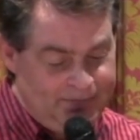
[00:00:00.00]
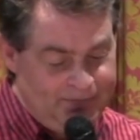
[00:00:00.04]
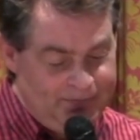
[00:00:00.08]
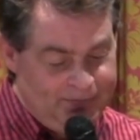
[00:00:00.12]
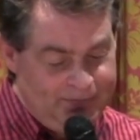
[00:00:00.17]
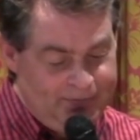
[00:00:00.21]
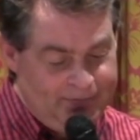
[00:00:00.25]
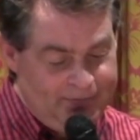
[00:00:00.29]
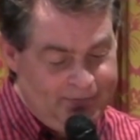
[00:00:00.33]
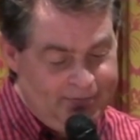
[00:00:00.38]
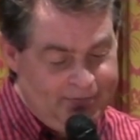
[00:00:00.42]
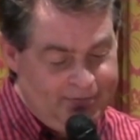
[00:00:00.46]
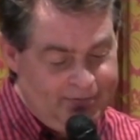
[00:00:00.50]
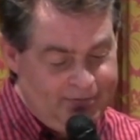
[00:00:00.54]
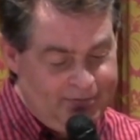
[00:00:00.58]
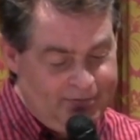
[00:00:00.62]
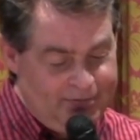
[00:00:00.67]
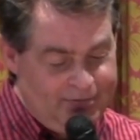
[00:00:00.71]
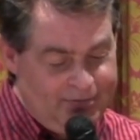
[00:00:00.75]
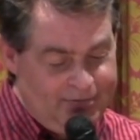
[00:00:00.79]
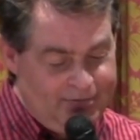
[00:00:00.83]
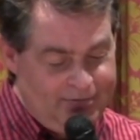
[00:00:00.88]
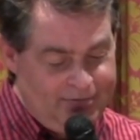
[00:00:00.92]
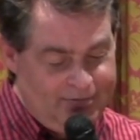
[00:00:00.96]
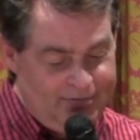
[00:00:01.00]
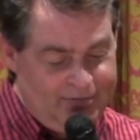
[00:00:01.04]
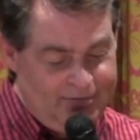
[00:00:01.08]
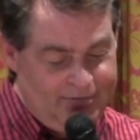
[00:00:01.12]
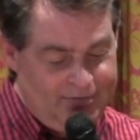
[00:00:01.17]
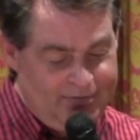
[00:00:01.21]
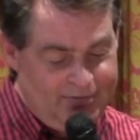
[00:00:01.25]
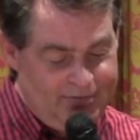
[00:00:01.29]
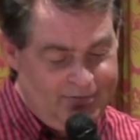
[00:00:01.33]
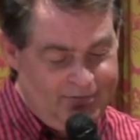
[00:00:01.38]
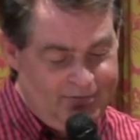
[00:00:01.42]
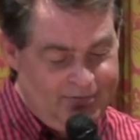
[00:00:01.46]

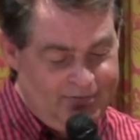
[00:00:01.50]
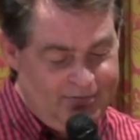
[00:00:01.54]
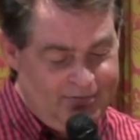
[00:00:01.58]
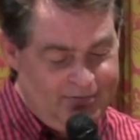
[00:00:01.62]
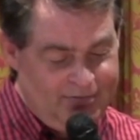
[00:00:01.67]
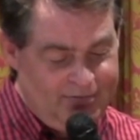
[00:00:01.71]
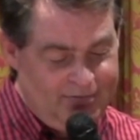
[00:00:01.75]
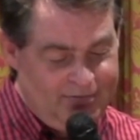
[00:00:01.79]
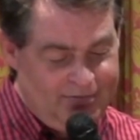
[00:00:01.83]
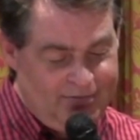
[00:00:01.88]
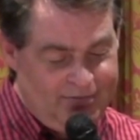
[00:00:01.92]
(silence)